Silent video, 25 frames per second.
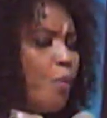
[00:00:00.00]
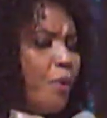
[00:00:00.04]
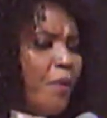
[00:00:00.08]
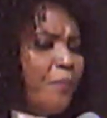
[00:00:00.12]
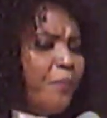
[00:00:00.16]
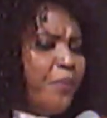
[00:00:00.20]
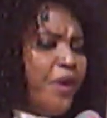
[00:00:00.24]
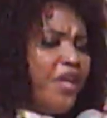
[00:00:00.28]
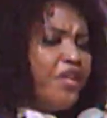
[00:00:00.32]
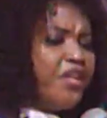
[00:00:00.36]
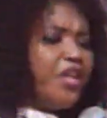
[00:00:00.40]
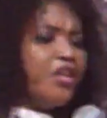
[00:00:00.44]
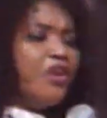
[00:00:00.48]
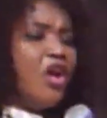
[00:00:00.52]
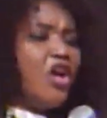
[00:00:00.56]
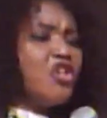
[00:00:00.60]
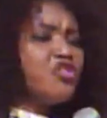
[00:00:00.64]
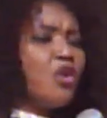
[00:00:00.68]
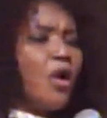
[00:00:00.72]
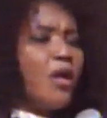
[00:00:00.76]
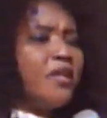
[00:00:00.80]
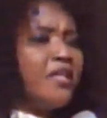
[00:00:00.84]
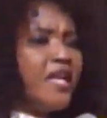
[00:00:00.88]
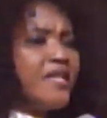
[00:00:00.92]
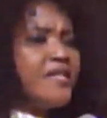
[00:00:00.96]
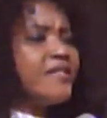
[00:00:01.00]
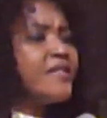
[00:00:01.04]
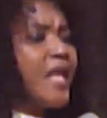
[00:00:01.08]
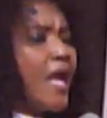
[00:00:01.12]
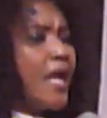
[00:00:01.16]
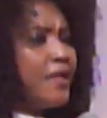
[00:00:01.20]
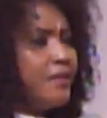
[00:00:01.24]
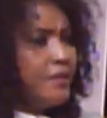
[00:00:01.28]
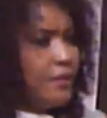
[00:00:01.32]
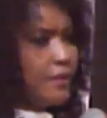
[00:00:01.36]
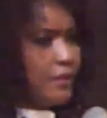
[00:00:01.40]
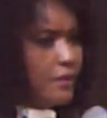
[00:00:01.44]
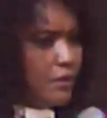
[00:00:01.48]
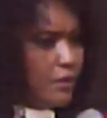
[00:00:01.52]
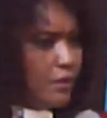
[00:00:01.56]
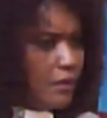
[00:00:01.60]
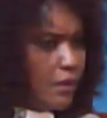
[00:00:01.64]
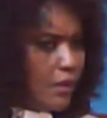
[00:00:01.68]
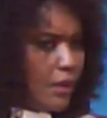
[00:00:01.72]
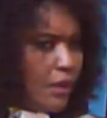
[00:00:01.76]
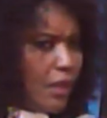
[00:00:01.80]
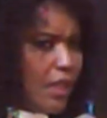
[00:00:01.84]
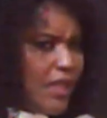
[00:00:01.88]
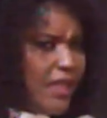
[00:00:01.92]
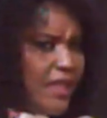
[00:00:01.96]
bringing us understanding.
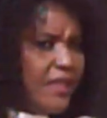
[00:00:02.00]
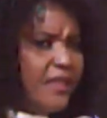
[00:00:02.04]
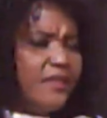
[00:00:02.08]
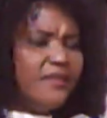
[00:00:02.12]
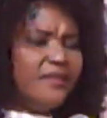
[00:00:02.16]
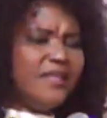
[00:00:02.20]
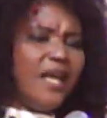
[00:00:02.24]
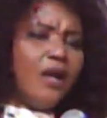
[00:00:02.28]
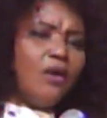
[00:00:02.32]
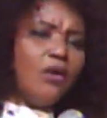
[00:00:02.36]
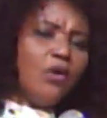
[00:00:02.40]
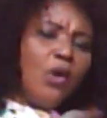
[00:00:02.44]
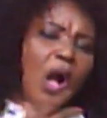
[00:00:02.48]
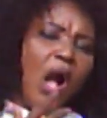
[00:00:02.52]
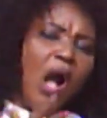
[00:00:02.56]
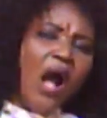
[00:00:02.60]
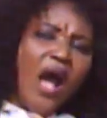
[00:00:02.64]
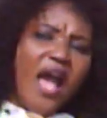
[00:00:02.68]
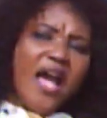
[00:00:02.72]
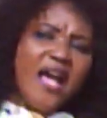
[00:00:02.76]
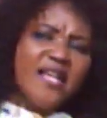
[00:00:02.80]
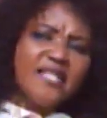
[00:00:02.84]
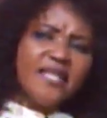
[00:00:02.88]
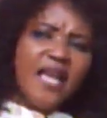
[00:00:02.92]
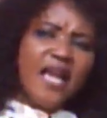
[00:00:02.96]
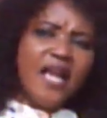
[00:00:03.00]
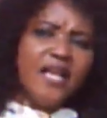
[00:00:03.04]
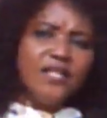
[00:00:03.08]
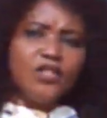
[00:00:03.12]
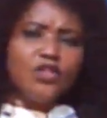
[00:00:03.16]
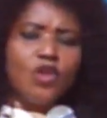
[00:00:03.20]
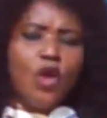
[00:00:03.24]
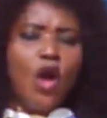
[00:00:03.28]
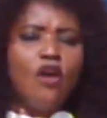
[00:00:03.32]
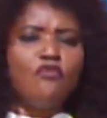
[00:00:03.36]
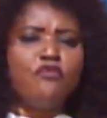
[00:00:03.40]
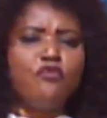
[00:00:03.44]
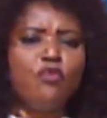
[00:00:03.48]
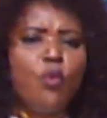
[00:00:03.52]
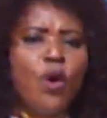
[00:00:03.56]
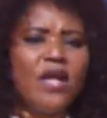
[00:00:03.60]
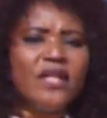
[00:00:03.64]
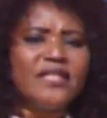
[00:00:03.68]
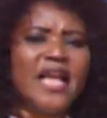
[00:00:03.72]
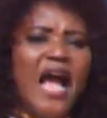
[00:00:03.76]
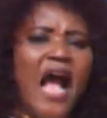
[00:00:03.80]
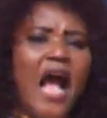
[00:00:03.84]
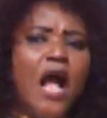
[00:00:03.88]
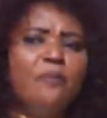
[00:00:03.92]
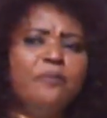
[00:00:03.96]
The core essence of
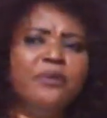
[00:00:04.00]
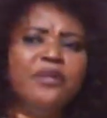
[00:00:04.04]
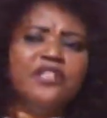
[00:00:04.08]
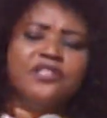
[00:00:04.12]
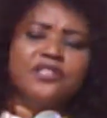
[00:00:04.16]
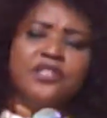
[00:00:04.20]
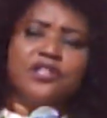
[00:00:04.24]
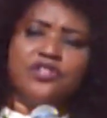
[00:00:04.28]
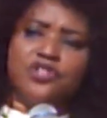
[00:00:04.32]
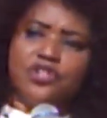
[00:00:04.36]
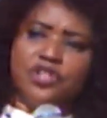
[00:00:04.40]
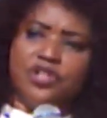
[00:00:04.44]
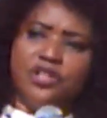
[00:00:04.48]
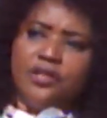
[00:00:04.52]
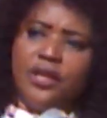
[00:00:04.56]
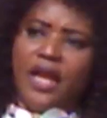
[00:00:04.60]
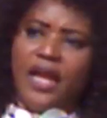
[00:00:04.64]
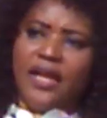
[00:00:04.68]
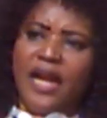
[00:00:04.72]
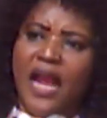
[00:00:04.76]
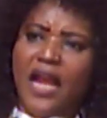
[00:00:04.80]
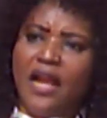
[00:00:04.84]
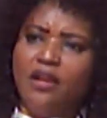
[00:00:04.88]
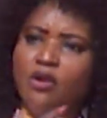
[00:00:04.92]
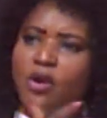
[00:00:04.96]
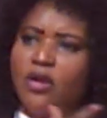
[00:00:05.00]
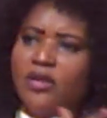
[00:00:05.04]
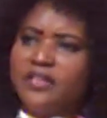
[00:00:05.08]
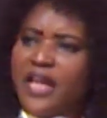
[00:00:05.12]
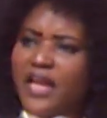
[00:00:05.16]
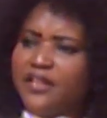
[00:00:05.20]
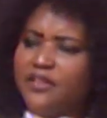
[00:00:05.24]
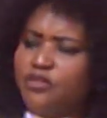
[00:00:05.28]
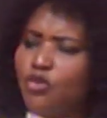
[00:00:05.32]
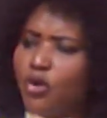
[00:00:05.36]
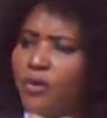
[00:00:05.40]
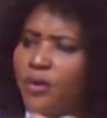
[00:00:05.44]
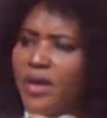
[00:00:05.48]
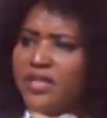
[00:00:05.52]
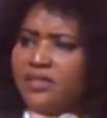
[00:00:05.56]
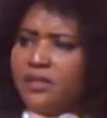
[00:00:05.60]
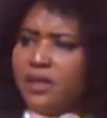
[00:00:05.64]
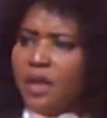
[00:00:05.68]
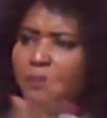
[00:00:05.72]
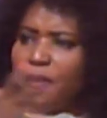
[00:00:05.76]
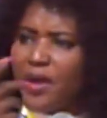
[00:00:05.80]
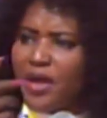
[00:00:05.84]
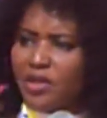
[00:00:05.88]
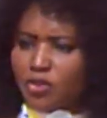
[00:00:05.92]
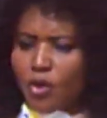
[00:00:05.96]
what I'll be teaching, and I know that your
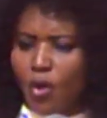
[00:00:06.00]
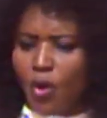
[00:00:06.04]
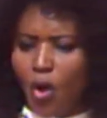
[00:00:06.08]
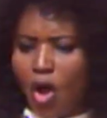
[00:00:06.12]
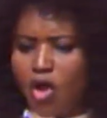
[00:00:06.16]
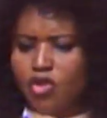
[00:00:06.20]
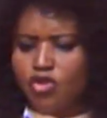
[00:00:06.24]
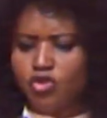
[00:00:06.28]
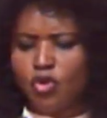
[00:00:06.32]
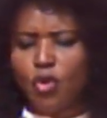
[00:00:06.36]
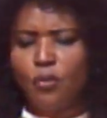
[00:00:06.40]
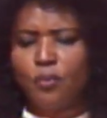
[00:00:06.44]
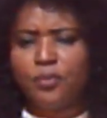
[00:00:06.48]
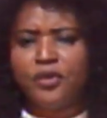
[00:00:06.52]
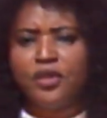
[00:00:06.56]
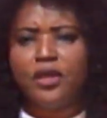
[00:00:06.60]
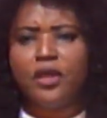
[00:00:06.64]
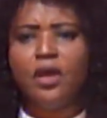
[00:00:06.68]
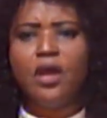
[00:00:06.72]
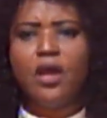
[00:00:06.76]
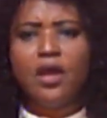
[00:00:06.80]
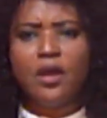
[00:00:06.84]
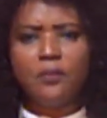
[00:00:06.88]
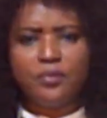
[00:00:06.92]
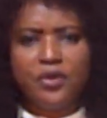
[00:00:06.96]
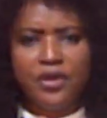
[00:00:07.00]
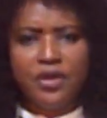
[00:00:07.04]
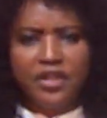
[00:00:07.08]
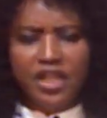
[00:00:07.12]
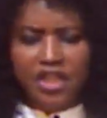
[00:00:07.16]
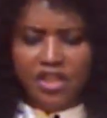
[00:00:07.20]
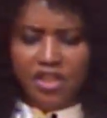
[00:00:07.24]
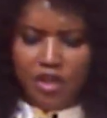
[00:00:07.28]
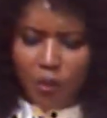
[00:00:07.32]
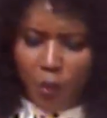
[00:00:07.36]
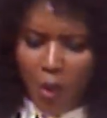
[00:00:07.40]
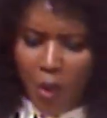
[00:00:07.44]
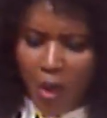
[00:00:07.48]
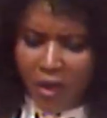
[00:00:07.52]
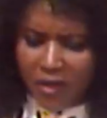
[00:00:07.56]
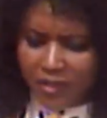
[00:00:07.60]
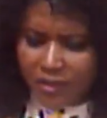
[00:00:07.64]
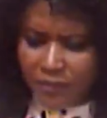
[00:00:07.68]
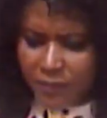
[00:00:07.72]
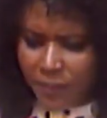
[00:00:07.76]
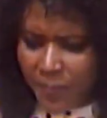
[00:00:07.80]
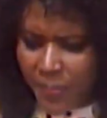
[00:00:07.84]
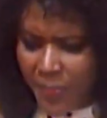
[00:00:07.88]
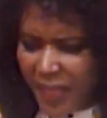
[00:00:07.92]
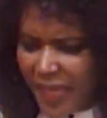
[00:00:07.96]
resident pastor will also be bringing the word,
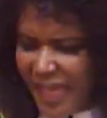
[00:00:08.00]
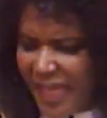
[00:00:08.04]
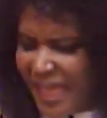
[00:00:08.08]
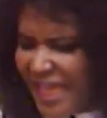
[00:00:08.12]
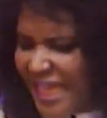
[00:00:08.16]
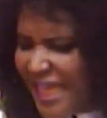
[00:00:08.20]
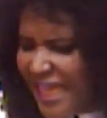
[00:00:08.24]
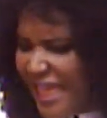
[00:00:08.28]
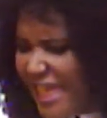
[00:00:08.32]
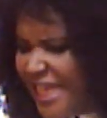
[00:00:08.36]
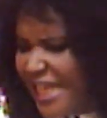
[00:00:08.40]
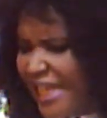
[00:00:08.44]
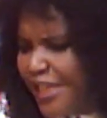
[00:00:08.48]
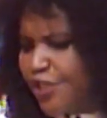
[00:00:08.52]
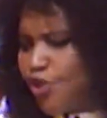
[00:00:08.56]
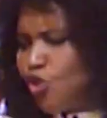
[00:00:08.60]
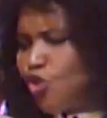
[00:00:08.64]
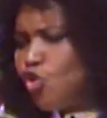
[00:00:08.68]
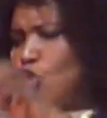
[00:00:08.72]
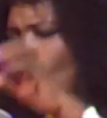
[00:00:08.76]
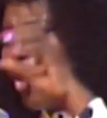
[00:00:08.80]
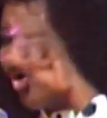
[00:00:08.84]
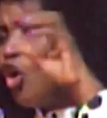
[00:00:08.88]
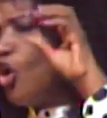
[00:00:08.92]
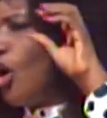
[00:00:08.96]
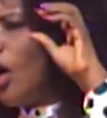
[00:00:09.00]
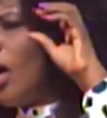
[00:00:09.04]
is to